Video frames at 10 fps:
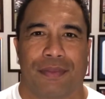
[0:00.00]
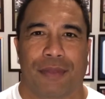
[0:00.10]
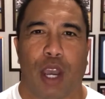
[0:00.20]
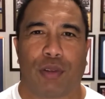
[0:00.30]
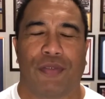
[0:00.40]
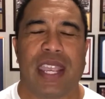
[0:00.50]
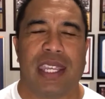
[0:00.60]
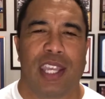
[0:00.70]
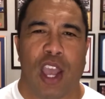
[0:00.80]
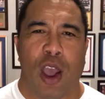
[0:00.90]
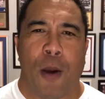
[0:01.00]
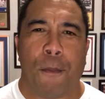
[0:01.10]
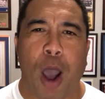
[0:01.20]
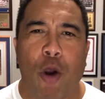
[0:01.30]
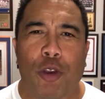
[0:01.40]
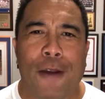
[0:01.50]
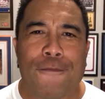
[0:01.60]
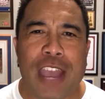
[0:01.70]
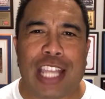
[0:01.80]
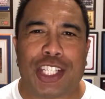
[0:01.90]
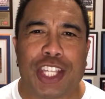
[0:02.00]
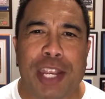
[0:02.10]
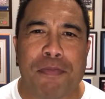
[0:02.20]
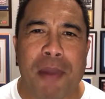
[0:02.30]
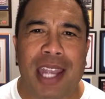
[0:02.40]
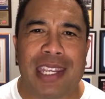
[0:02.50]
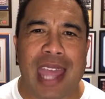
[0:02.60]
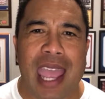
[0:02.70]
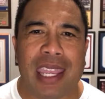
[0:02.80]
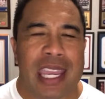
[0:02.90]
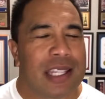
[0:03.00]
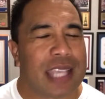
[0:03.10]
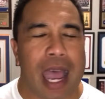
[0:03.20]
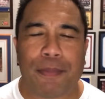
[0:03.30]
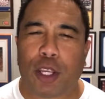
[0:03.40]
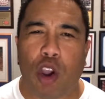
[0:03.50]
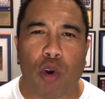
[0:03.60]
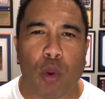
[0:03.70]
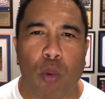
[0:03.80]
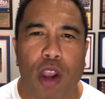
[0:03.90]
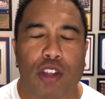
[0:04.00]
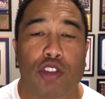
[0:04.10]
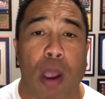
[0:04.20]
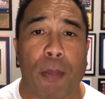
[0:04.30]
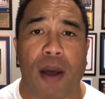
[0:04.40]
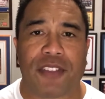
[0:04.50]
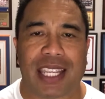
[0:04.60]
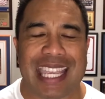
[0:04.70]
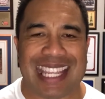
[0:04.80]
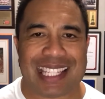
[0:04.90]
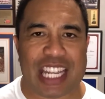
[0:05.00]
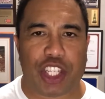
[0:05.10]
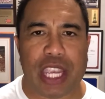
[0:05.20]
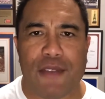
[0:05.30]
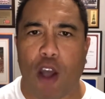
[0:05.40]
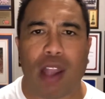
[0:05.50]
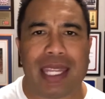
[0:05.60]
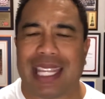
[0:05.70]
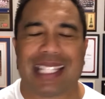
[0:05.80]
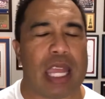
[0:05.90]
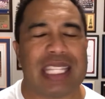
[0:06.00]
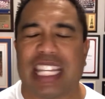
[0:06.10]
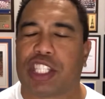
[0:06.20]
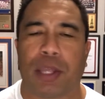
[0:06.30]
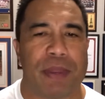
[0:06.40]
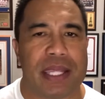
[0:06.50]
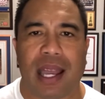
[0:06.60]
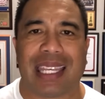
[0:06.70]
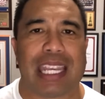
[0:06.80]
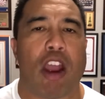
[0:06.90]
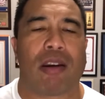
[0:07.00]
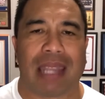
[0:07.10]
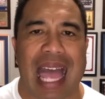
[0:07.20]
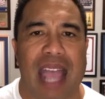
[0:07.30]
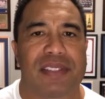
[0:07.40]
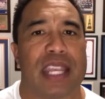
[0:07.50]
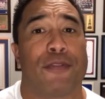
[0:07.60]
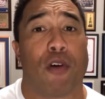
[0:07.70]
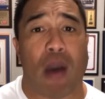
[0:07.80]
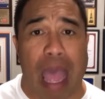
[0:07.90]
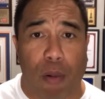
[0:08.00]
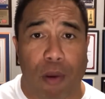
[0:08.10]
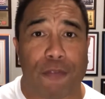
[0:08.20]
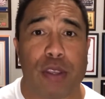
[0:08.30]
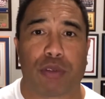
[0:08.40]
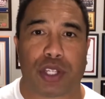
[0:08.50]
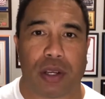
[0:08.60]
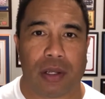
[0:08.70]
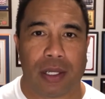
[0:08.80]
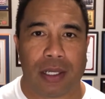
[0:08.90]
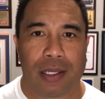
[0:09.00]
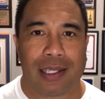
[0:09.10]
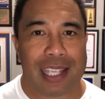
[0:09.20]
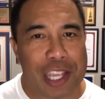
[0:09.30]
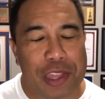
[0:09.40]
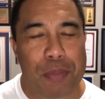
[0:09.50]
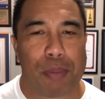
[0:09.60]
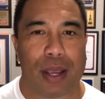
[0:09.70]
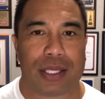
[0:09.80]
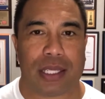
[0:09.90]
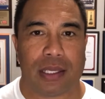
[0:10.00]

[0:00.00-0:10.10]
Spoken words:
Coach V, Motivation Monday. Time to go to work, drop off the kids, and achieve all it is that needs to be done in our lives and for our future in the present.